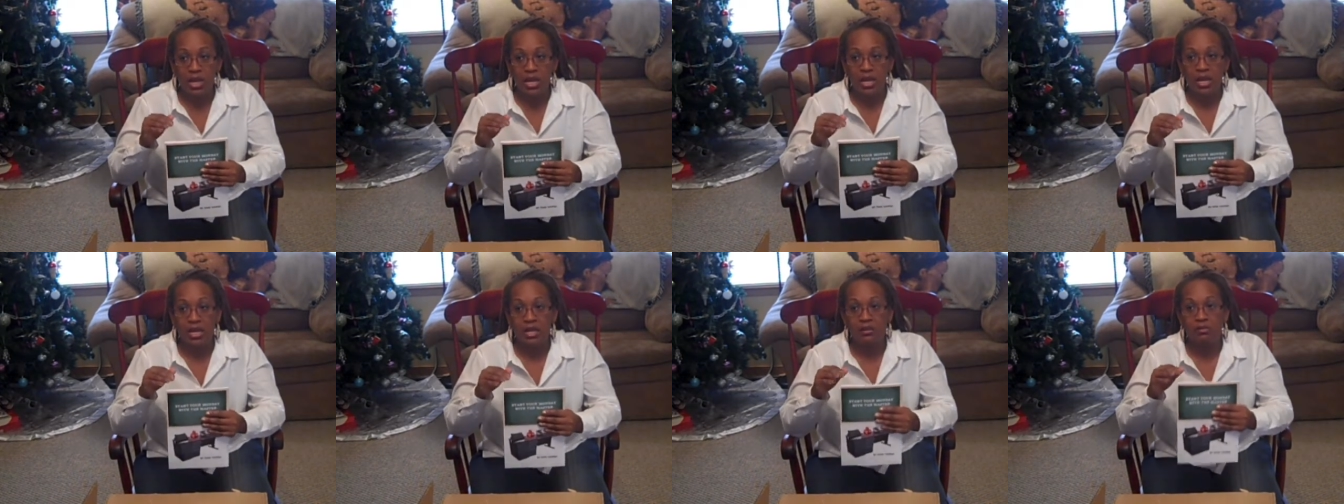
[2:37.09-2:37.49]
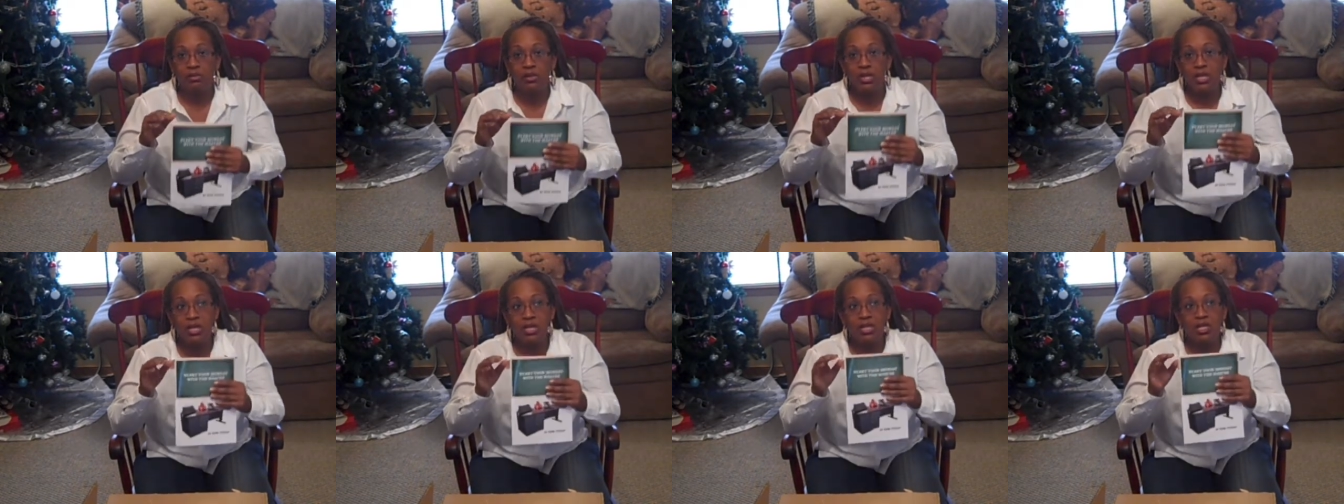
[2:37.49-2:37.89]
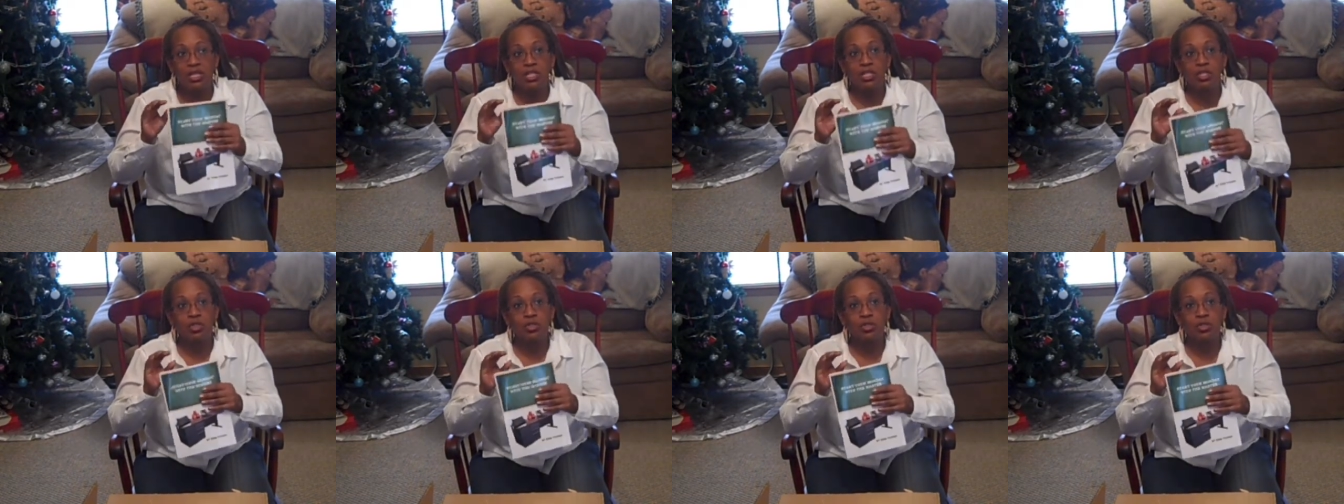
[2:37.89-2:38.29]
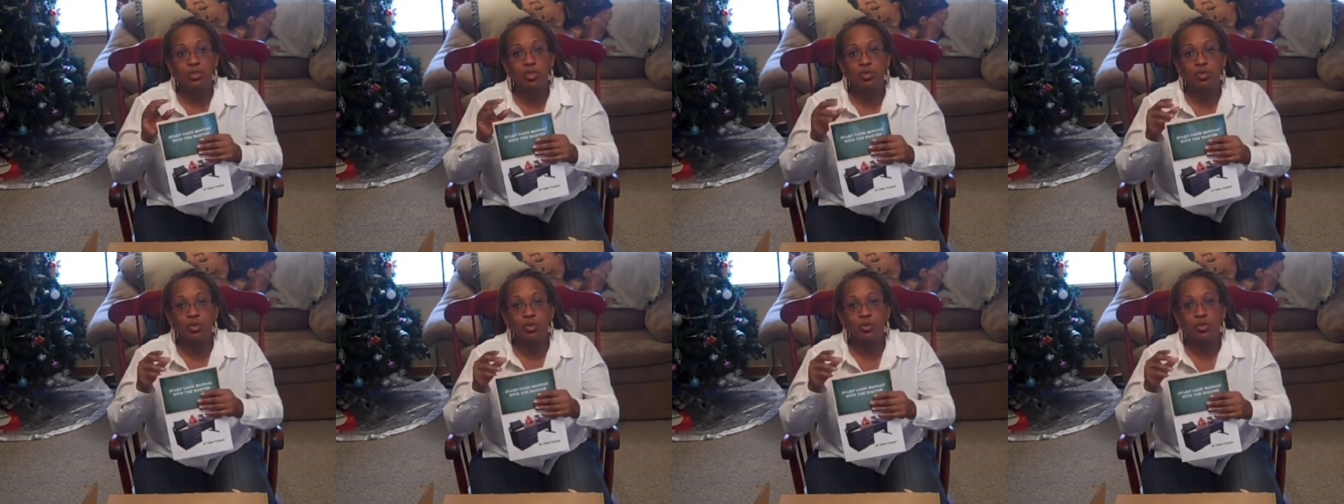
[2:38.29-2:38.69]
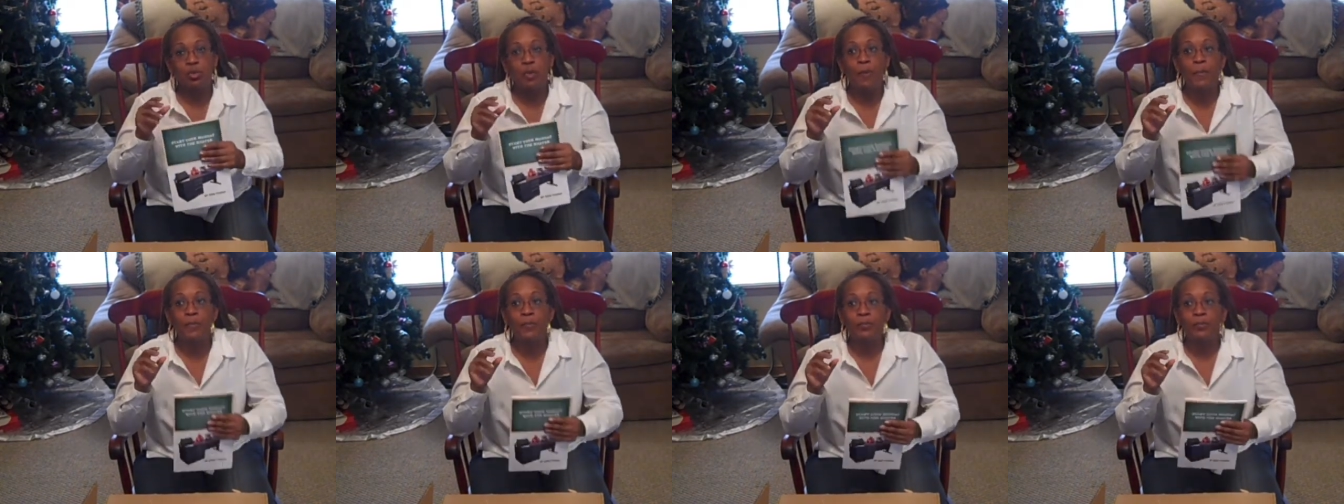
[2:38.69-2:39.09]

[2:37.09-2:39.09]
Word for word: It is to